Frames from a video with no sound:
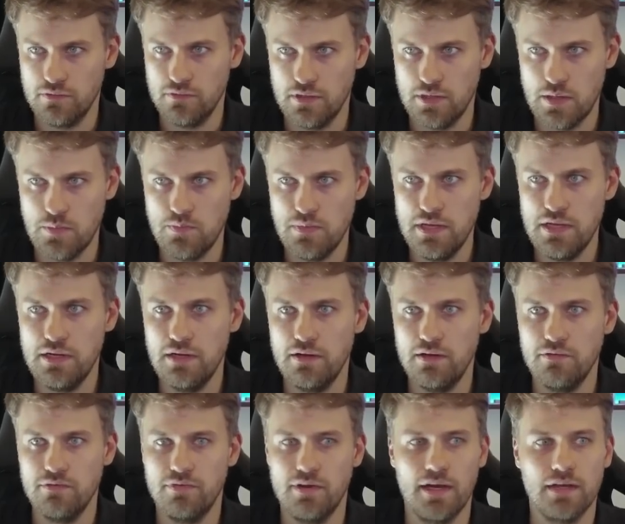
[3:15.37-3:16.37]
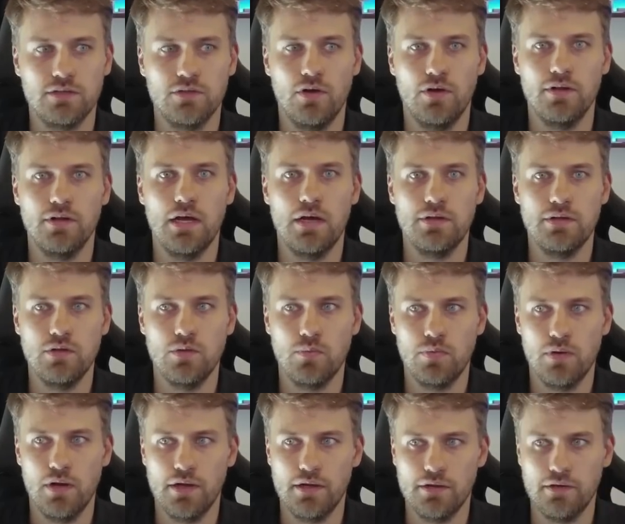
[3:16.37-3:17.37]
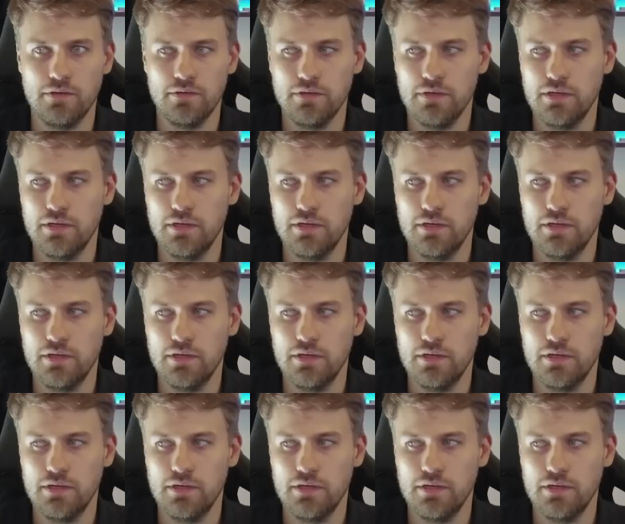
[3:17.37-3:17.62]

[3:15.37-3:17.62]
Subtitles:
immediate effect on your plugin.